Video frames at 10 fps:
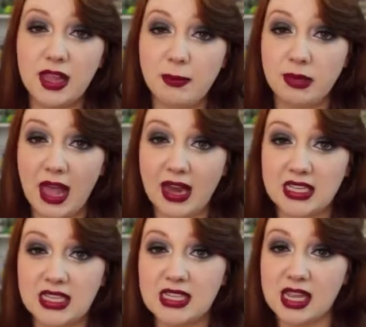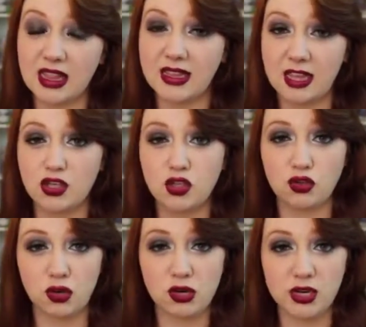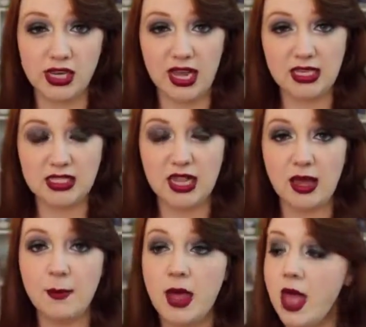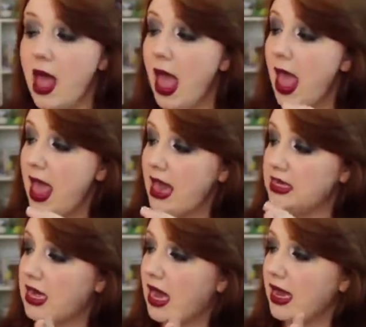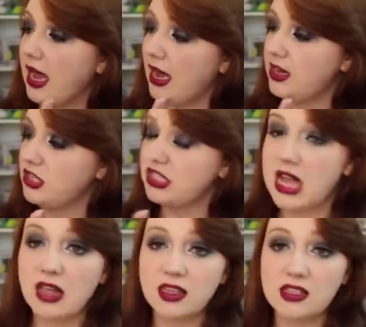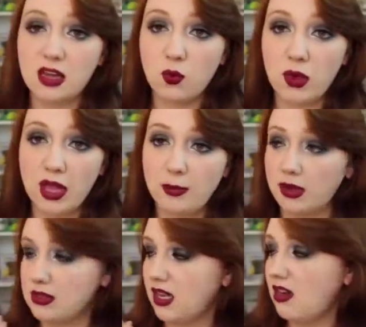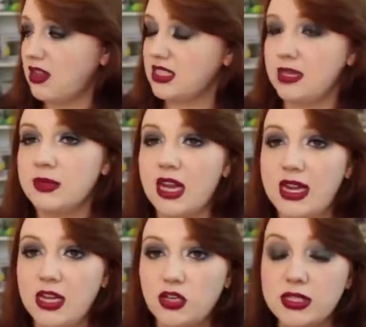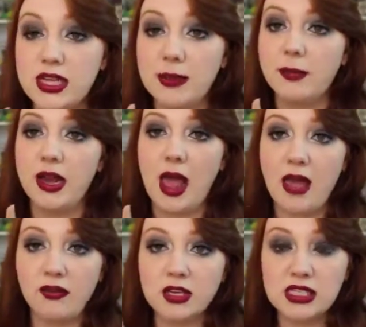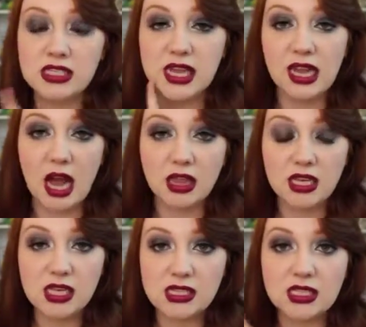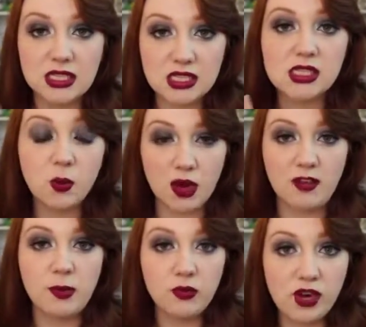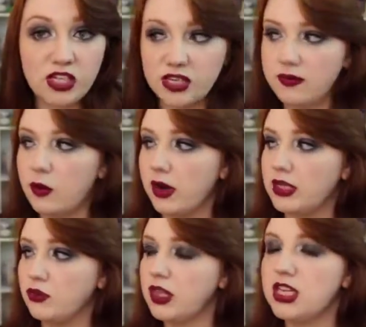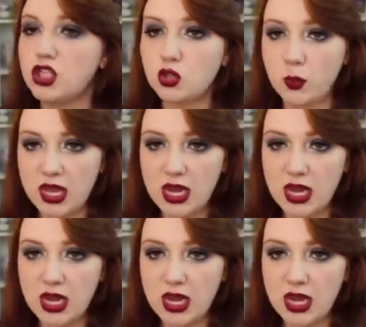like black teas. I like that stronger taste to them, and I kind of just got this on a whim. I was like, oh, that seems kind of interesting. But ever since I got this, this is the one I've been reaching for. It's really sweet